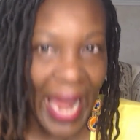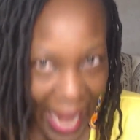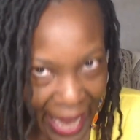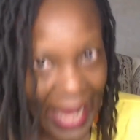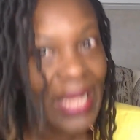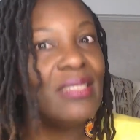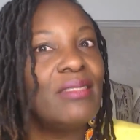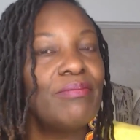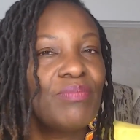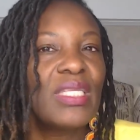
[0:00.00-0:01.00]
And
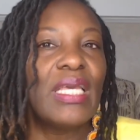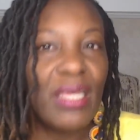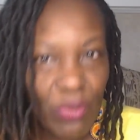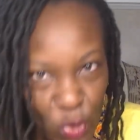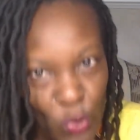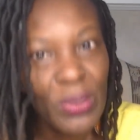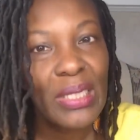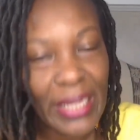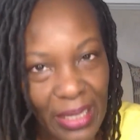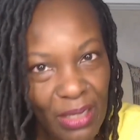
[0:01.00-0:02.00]
if you
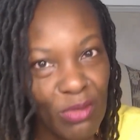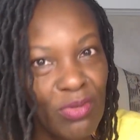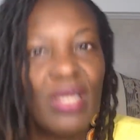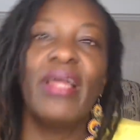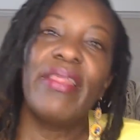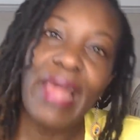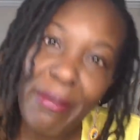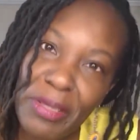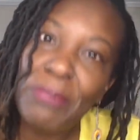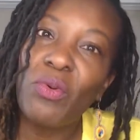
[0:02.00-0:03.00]
believe
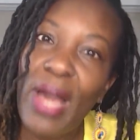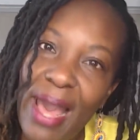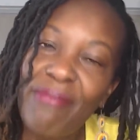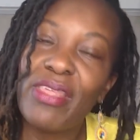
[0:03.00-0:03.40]
that people have